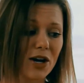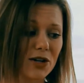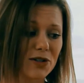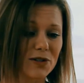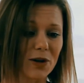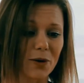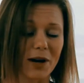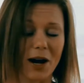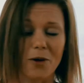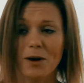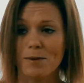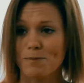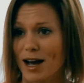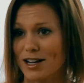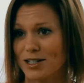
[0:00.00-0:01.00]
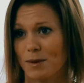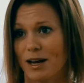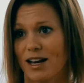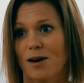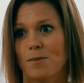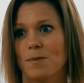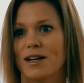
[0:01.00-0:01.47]
So when I went back to my
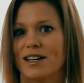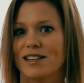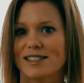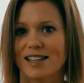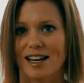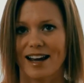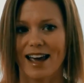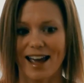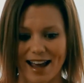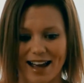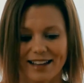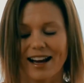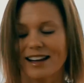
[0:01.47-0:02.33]
company and said, hey,